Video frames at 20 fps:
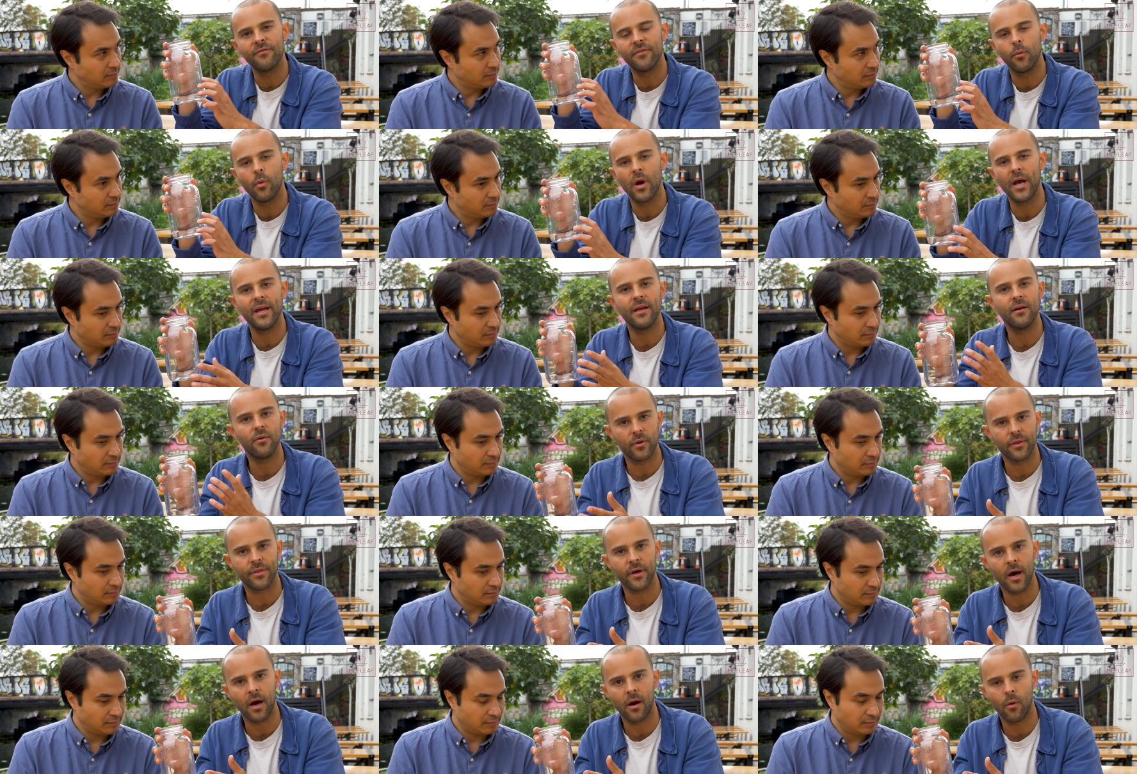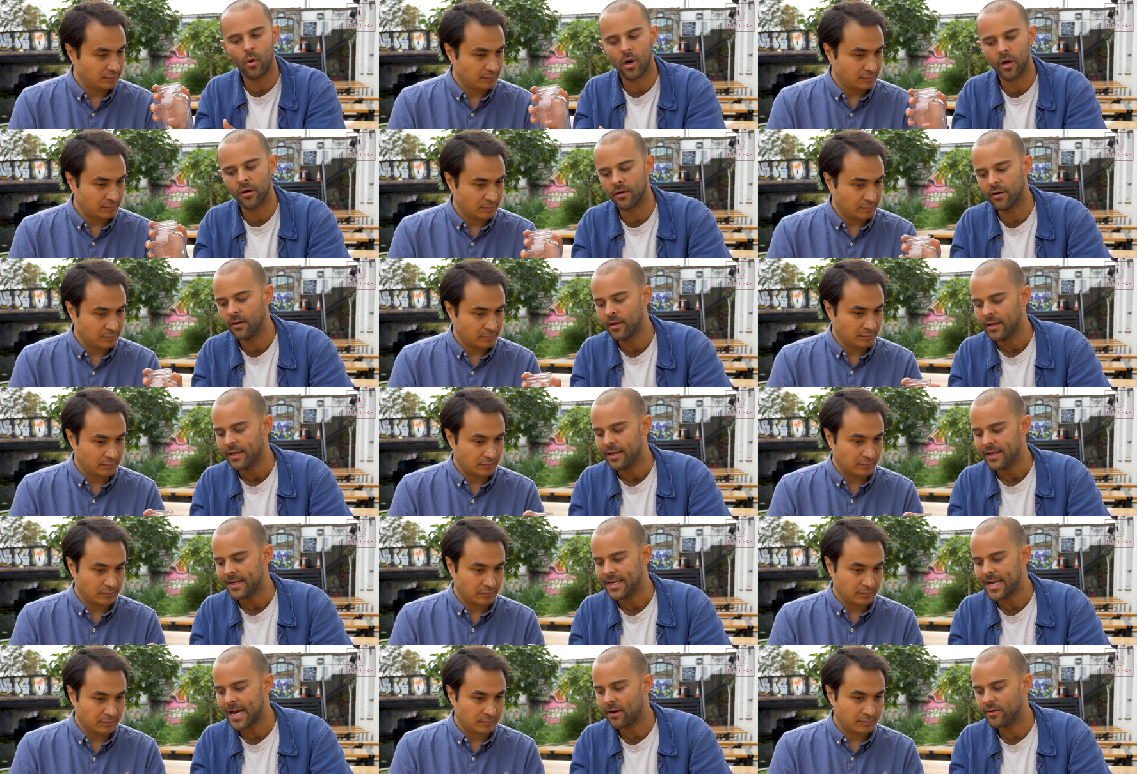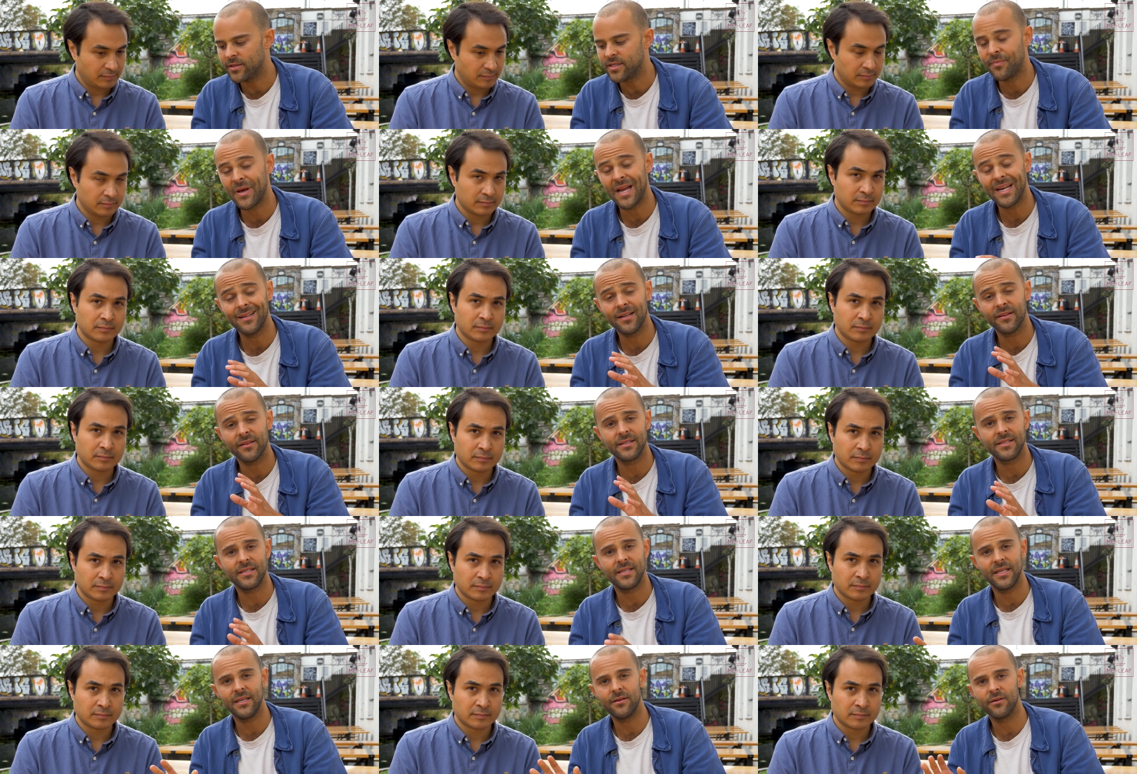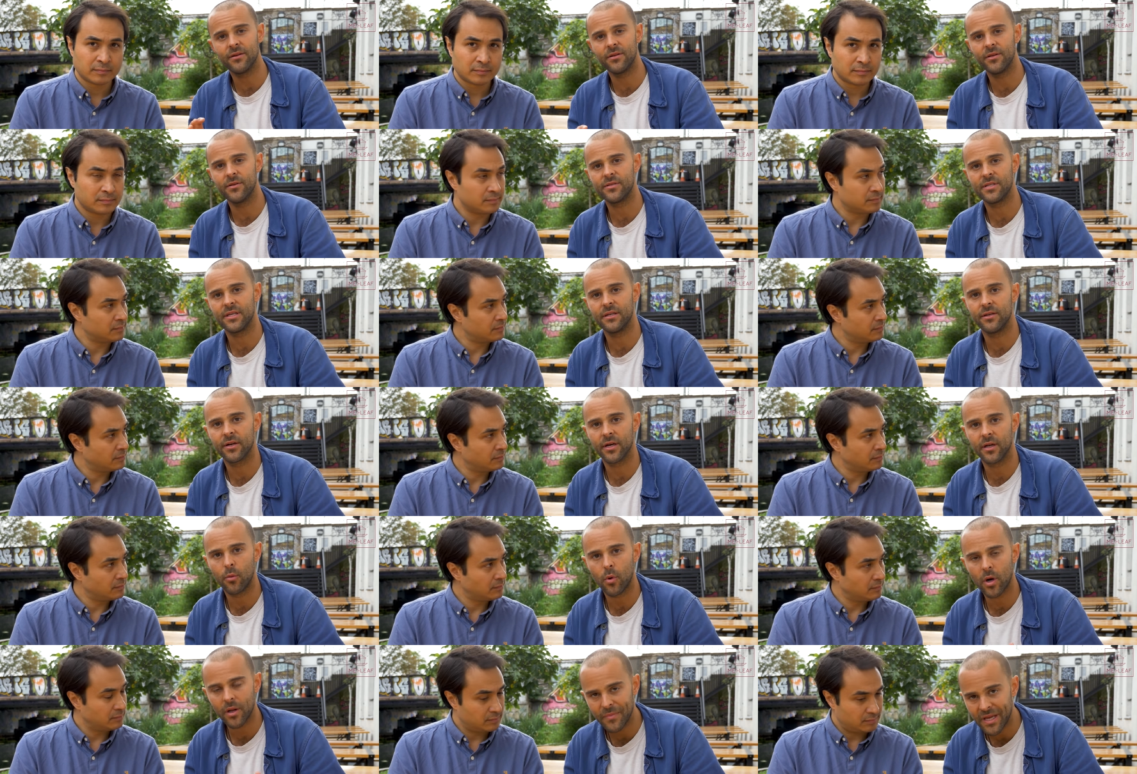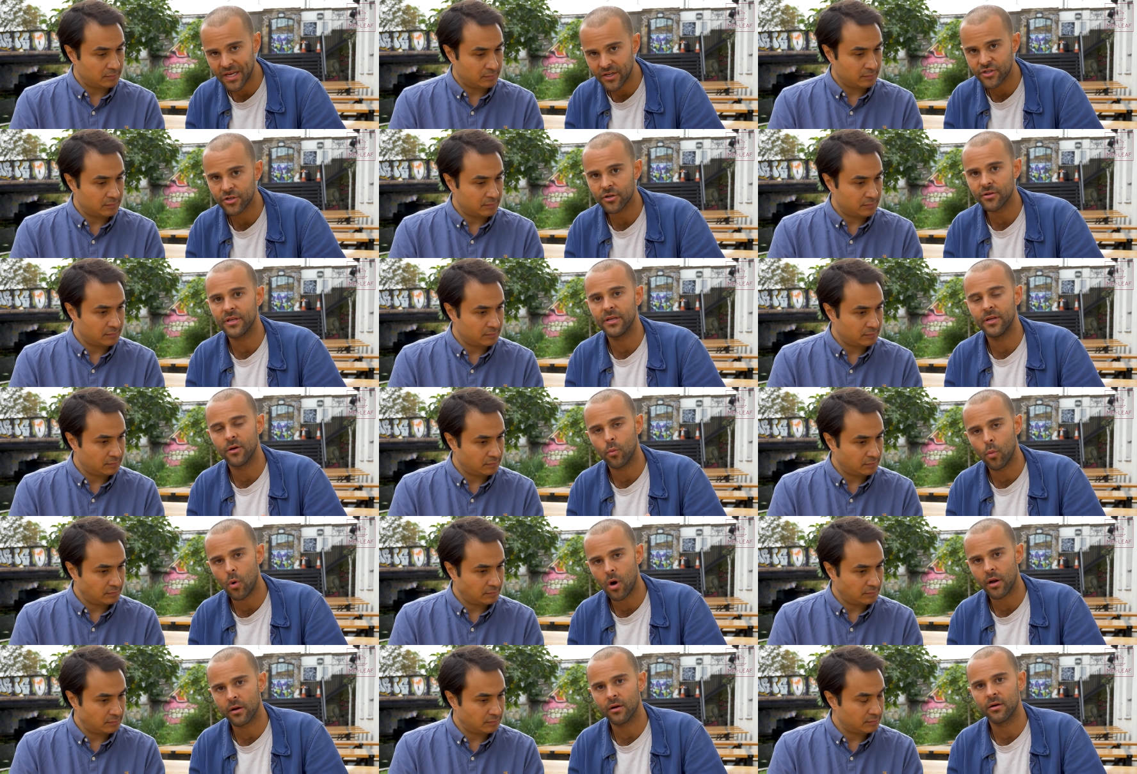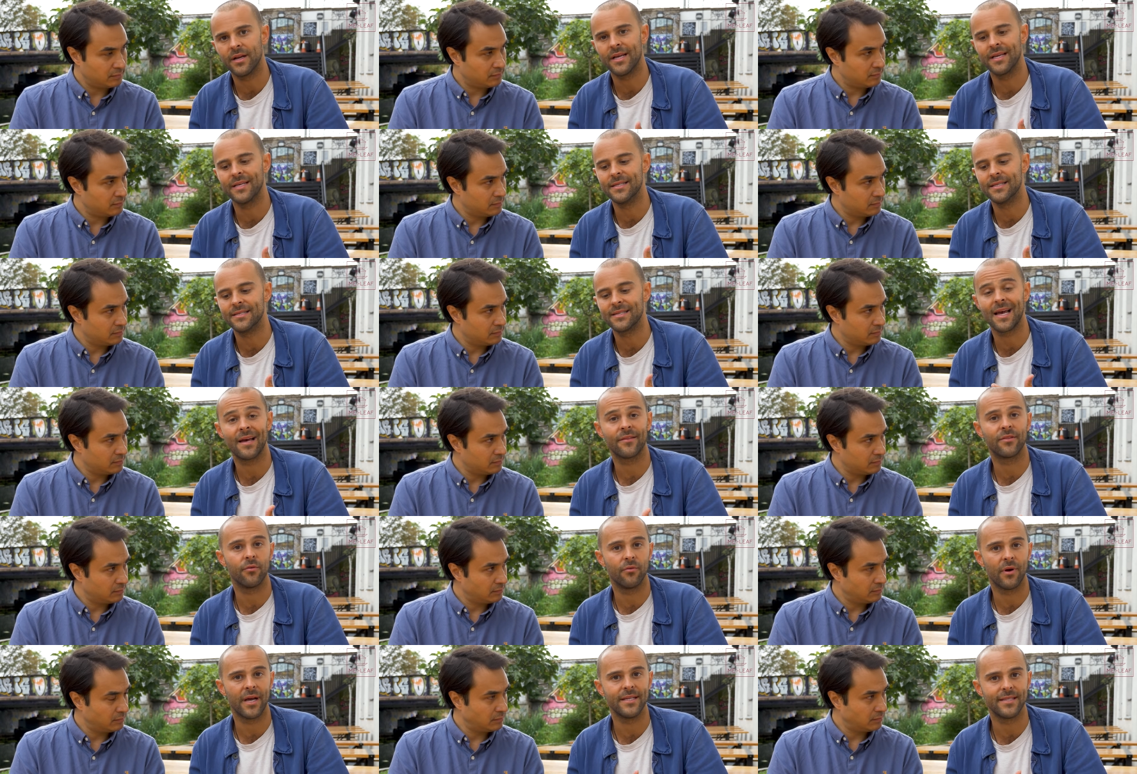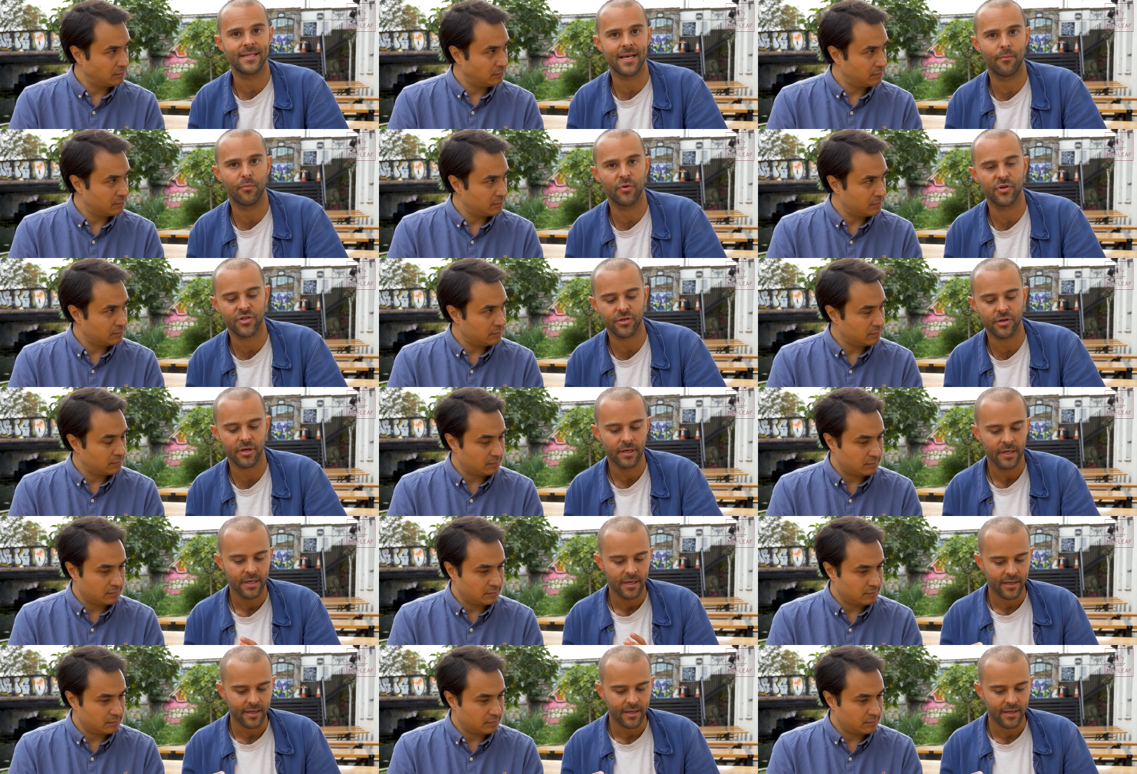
Speaker 1: of the way with hot water. Now, depending on the tea you're using, you're gonna to wanna to make sure that your water is at the right temperature.